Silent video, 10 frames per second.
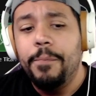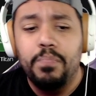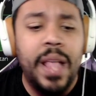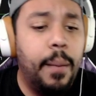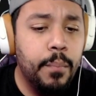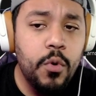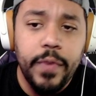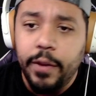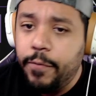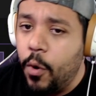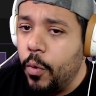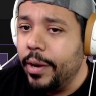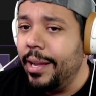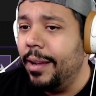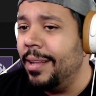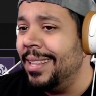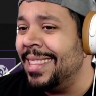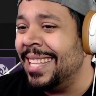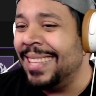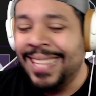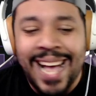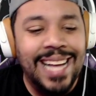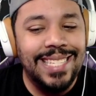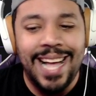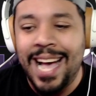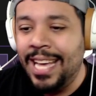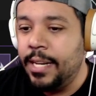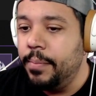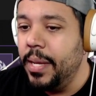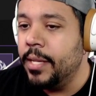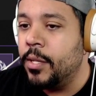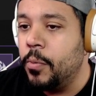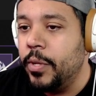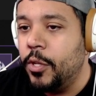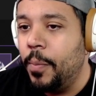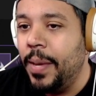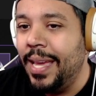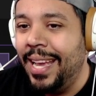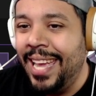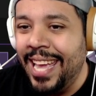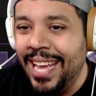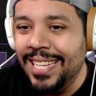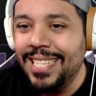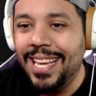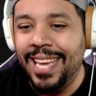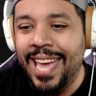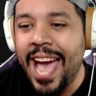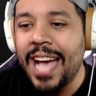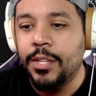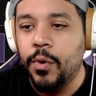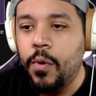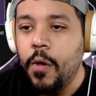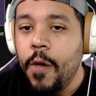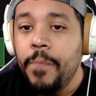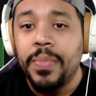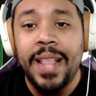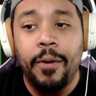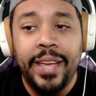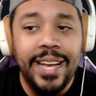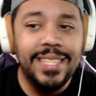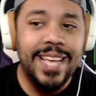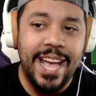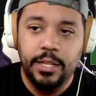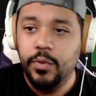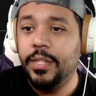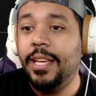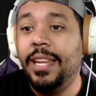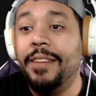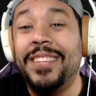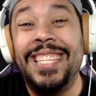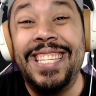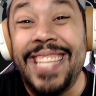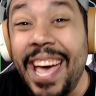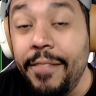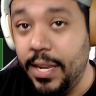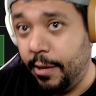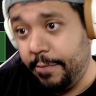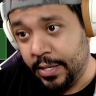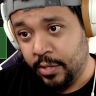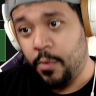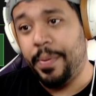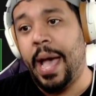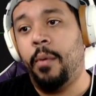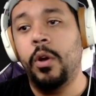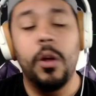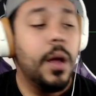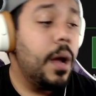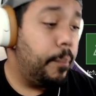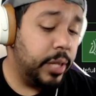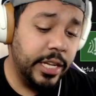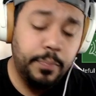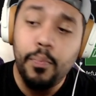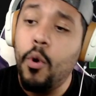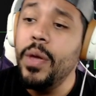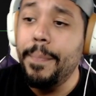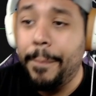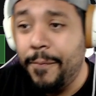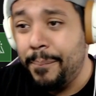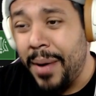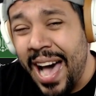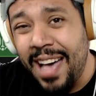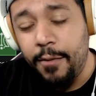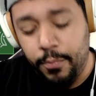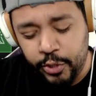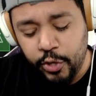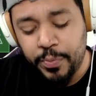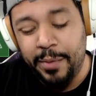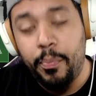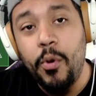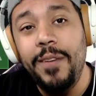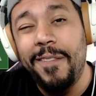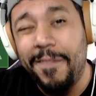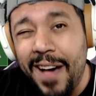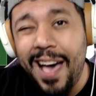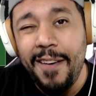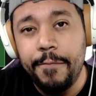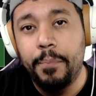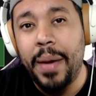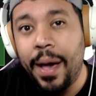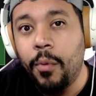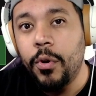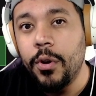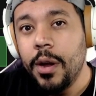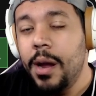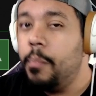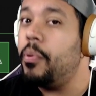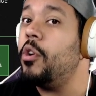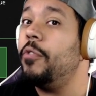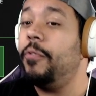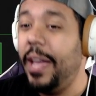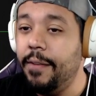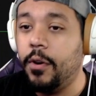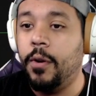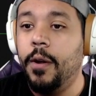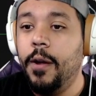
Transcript: Now, moving forward, the last item is going to be King's Castle. Now, King's Castle is going to give us 70 physical power plus 0.5 power per favor,